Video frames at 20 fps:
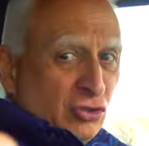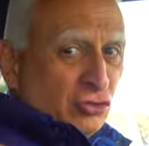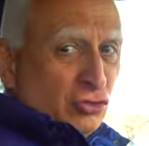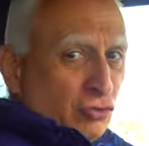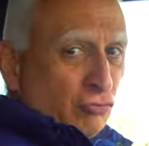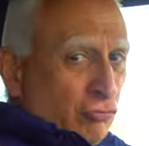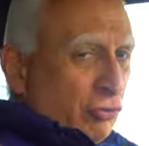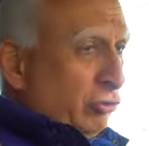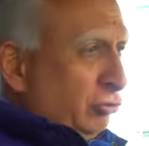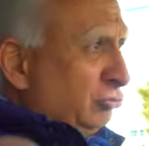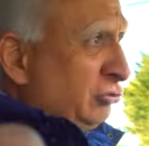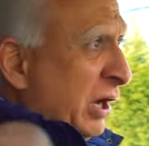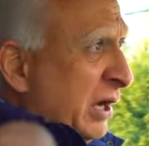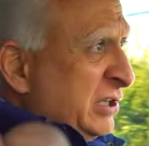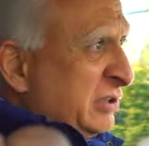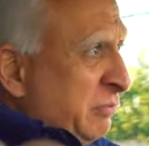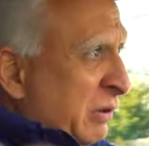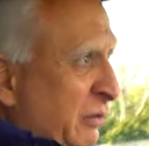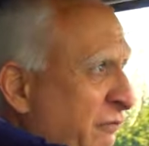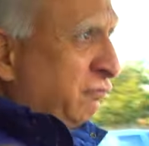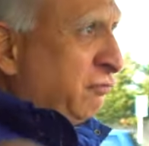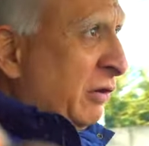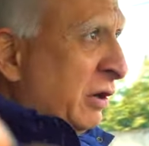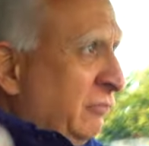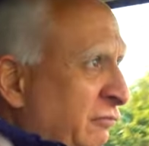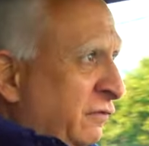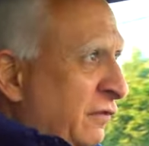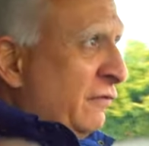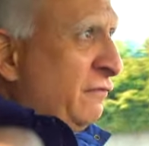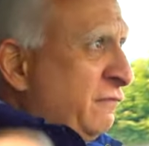Those are real dice, my
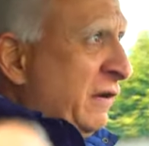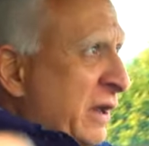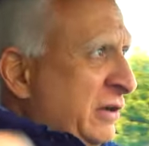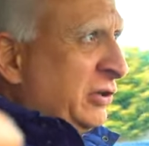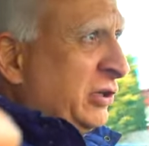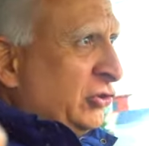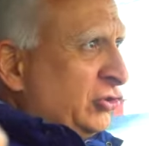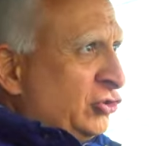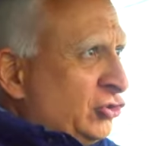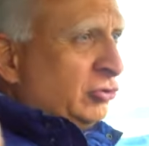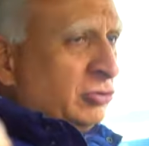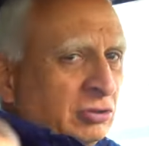friend, from Vegas.